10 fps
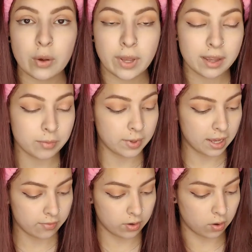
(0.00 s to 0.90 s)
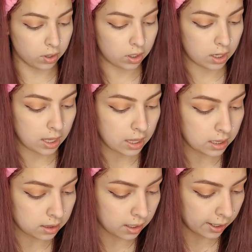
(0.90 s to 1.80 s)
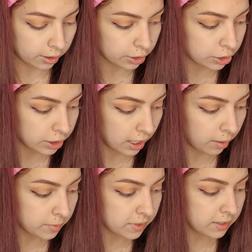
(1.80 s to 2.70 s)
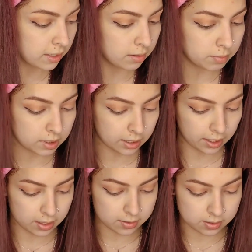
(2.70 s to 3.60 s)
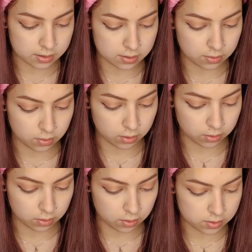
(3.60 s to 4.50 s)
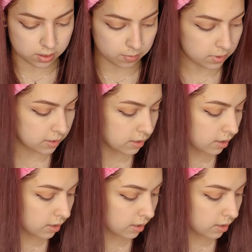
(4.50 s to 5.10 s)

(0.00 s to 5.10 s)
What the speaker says: Okay, we have our liner shapes in place. Go ahead and close up this